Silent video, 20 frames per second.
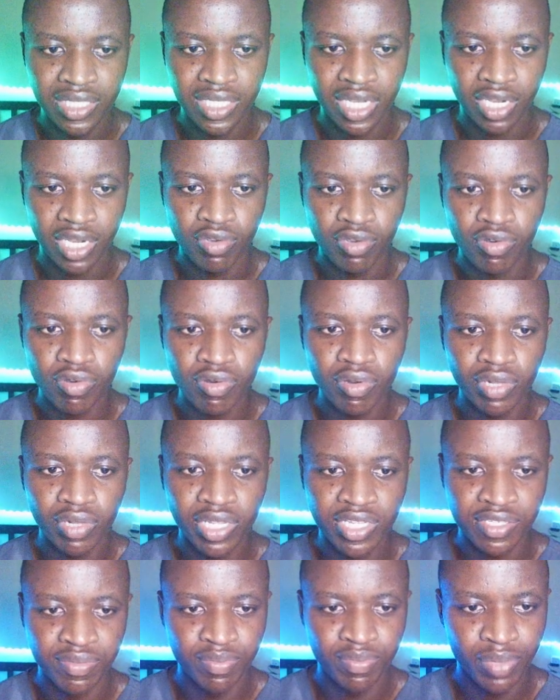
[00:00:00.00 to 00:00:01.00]
Google
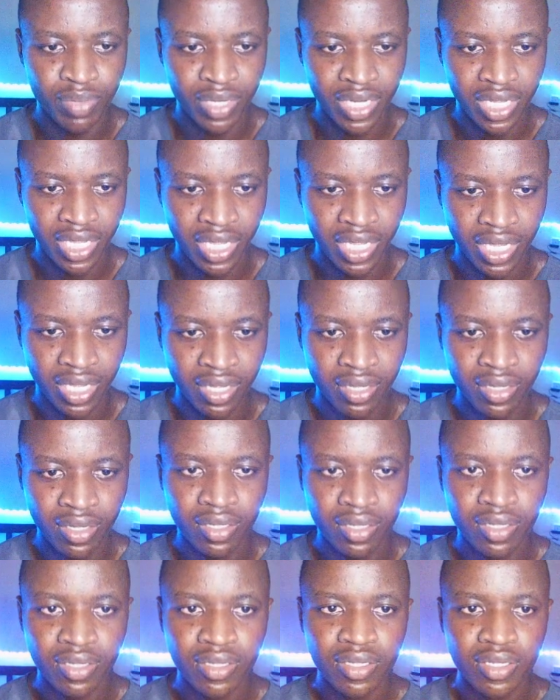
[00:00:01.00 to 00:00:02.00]
is bringing,
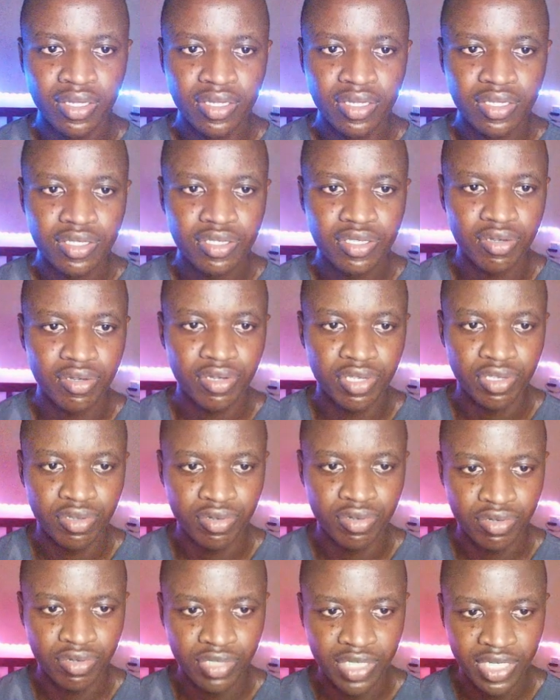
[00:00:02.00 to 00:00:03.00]
so
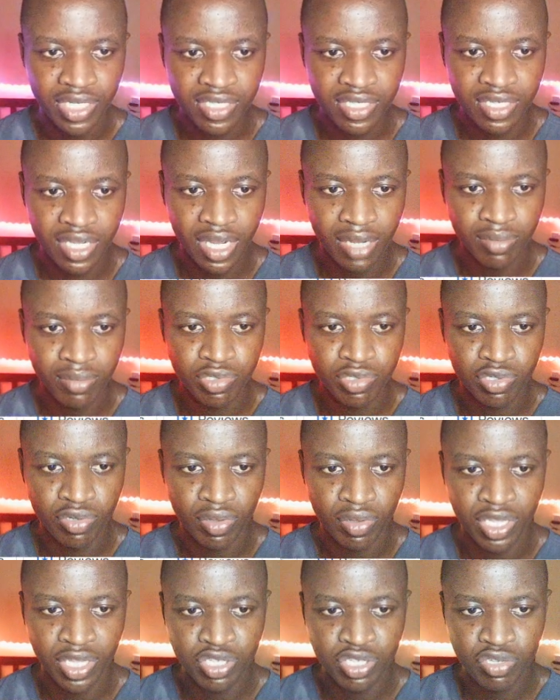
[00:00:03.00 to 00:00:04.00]
you just come to
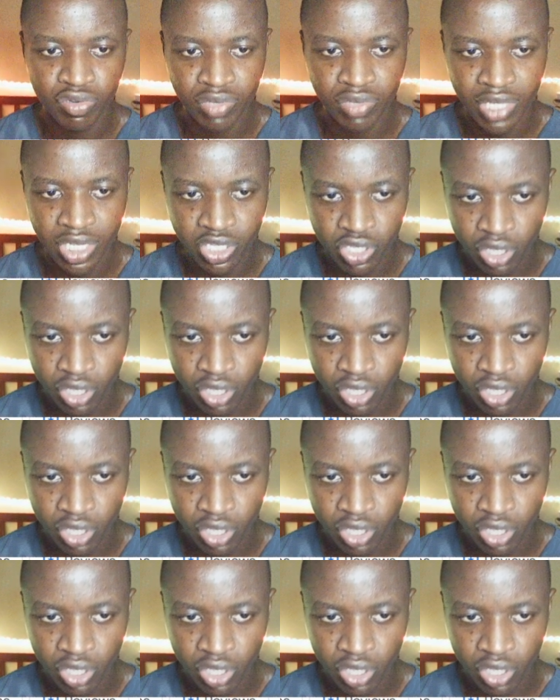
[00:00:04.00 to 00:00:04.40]
the student